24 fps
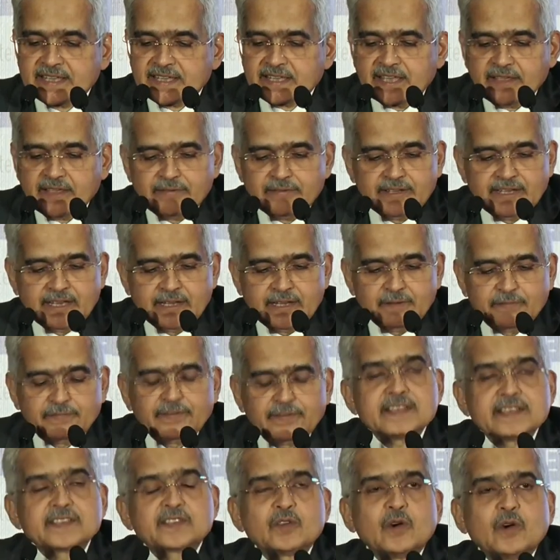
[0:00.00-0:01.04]
even in
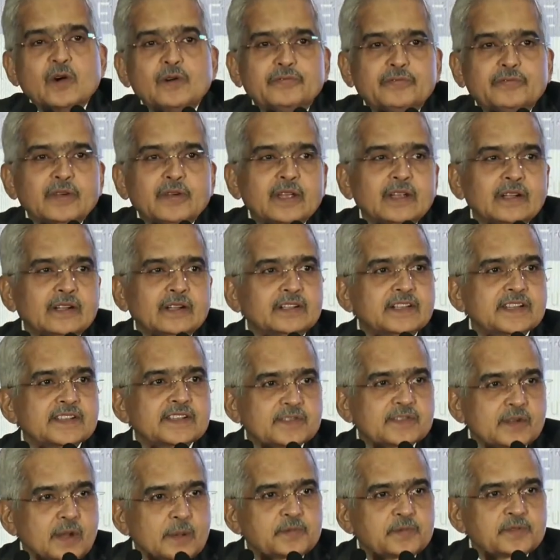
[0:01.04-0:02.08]
face of
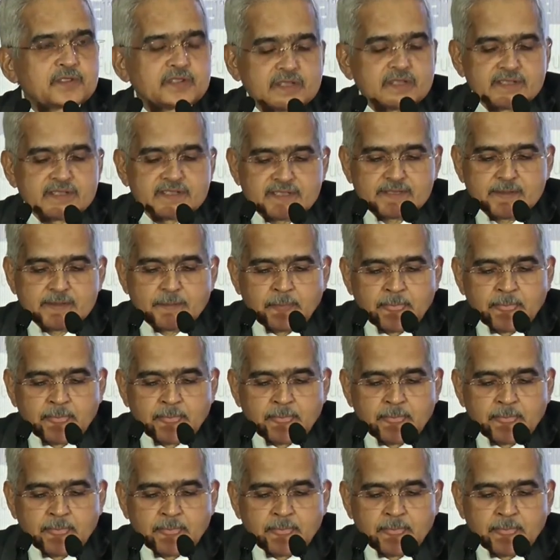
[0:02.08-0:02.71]
disruptions.